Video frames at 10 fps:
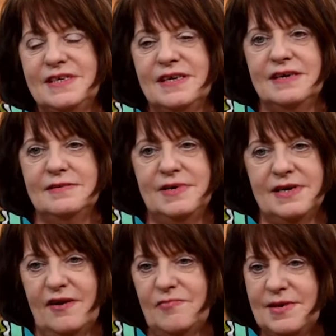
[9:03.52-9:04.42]
And
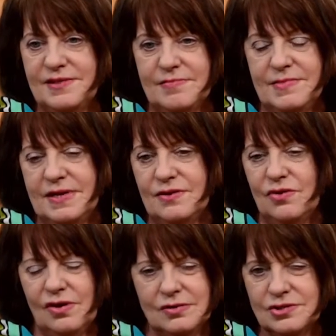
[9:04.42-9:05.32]
I've met them in
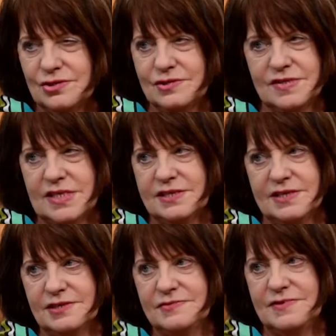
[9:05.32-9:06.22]
all sorts of
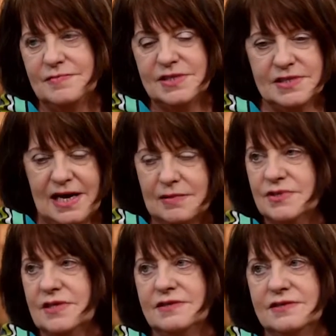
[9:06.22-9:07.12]
settings, from asylum
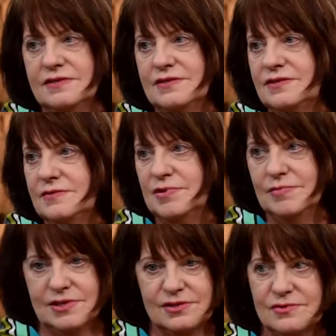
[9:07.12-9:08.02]
centres to
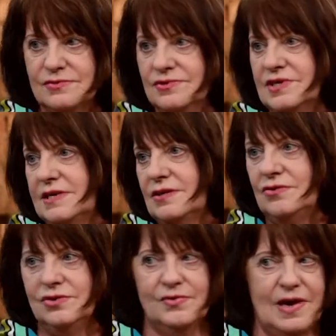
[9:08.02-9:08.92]
public schools and
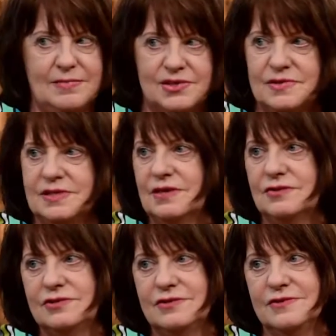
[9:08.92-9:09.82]
all the way between
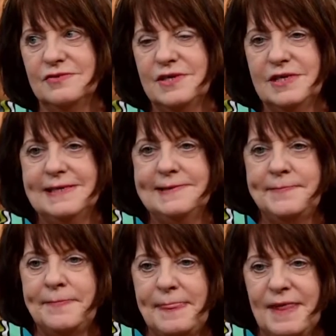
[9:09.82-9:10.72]
those two.
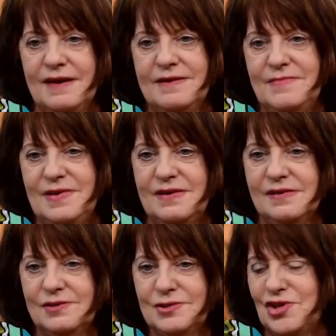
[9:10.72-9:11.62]

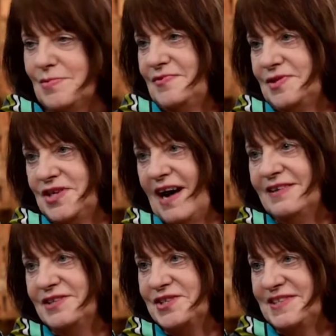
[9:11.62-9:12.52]
And the job of a
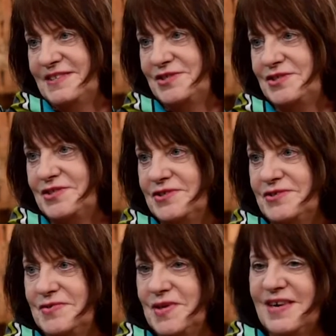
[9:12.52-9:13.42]
child is
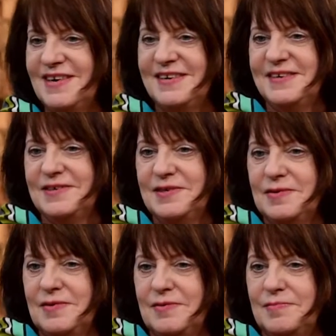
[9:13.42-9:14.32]
to
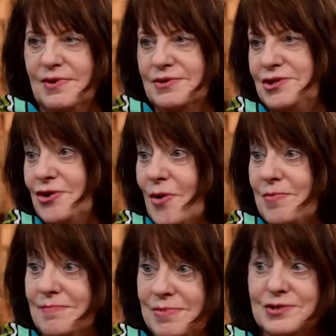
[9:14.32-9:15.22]
puncture your
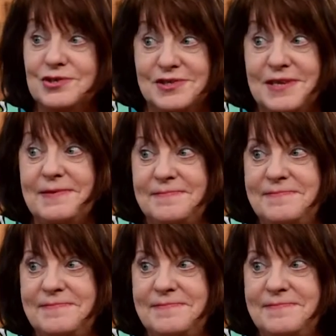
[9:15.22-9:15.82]
pomposity